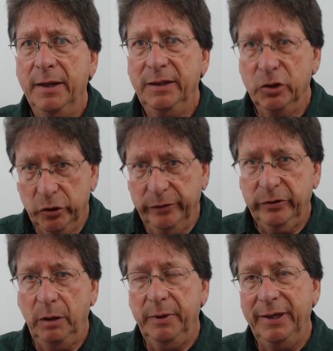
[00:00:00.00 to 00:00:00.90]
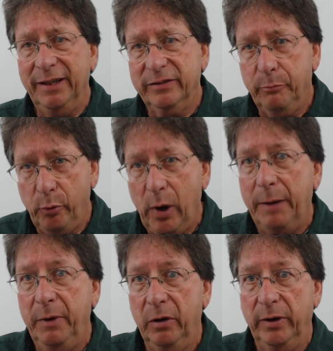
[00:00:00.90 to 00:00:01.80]
The insurance company is the
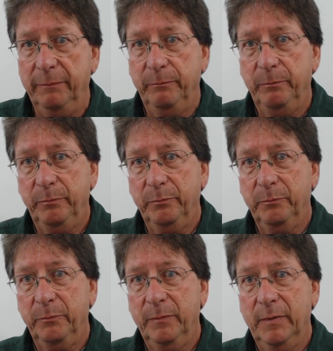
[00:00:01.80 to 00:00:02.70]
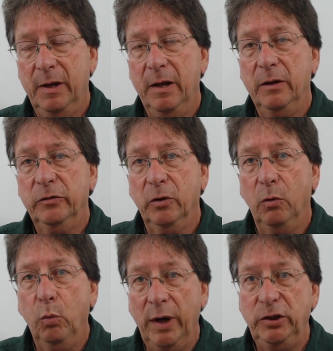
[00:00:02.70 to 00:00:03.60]
primary. So
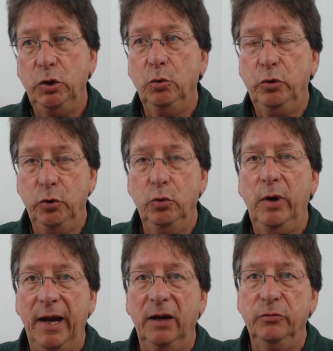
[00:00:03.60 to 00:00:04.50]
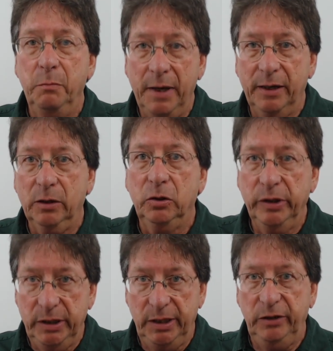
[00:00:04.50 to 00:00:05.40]
when you do have medical
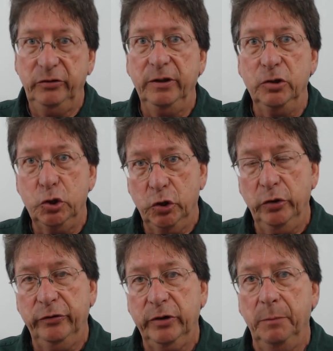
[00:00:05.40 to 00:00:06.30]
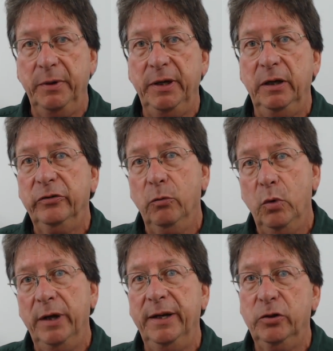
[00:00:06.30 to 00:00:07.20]
needs, the insurance company is the
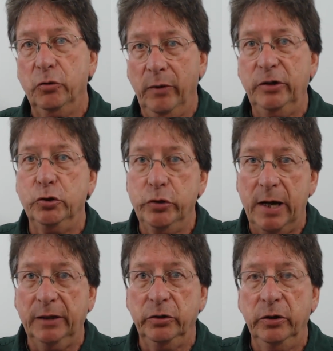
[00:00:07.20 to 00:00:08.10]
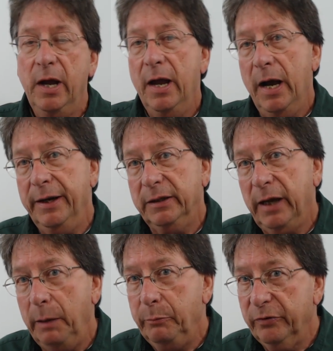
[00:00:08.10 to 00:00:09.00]
one that directs your doctor on a
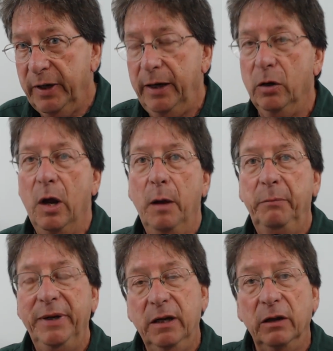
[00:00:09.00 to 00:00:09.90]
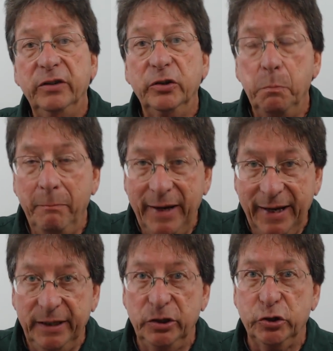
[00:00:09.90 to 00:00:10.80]
type of care because it's
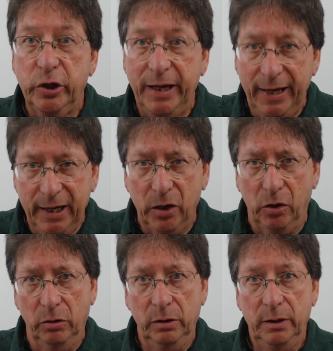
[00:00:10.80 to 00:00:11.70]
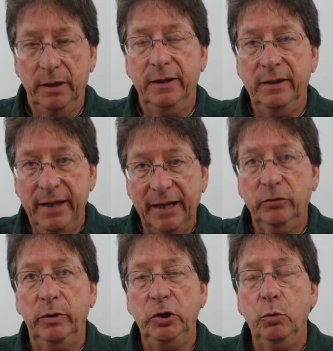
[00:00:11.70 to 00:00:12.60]
managed care.
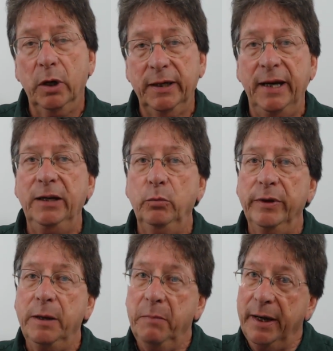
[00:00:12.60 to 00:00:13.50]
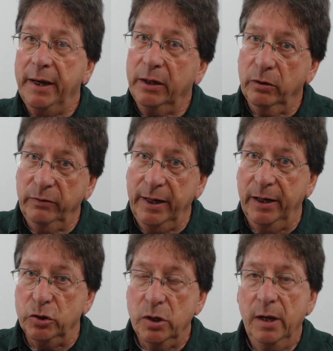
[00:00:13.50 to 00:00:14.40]
That's what you are getting with a Medicare
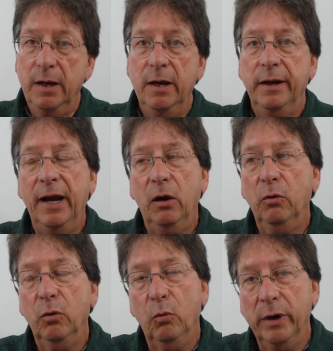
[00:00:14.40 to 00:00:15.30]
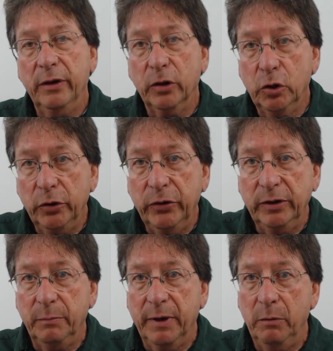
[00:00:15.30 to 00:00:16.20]
Advantage. Now, one of the good
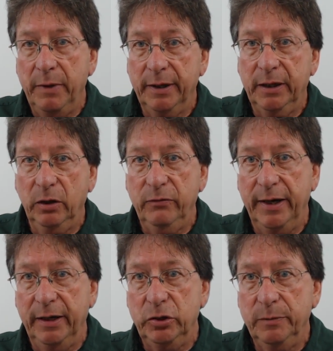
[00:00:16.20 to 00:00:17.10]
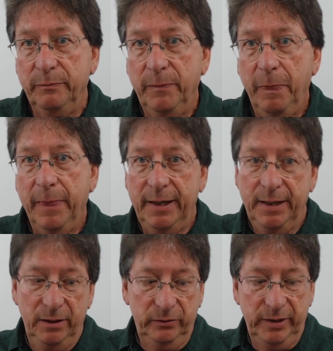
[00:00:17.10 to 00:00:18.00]
things about a Medicare Advantage
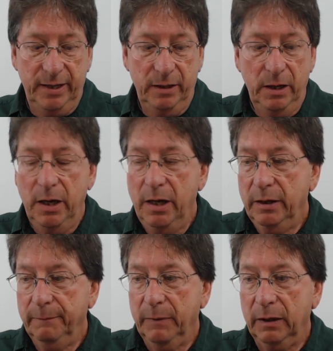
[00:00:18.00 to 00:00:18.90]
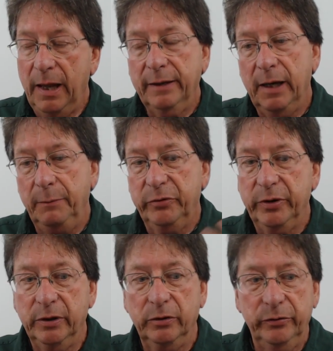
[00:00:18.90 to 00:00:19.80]
is that a lot of times
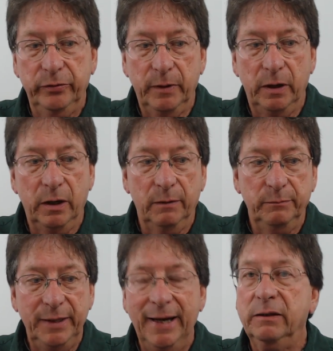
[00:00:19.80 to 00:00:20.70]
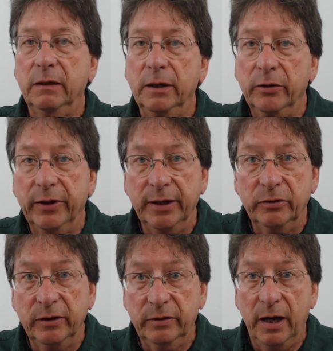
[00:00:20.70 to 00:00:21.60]
there's ancillary
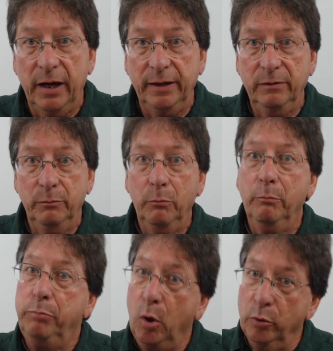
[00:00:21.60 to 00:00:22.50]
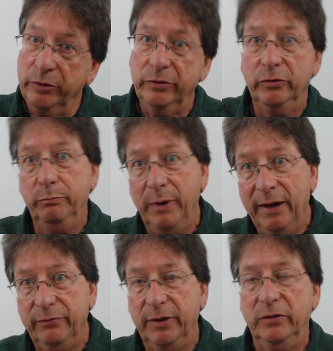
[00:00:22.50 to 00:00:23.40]
things inside, bonuses,
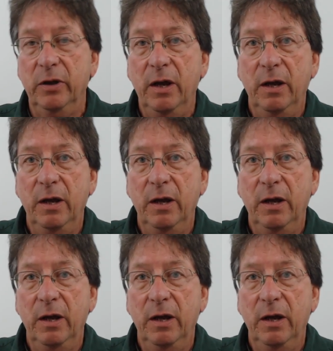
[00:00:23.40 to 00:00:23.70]
benefits.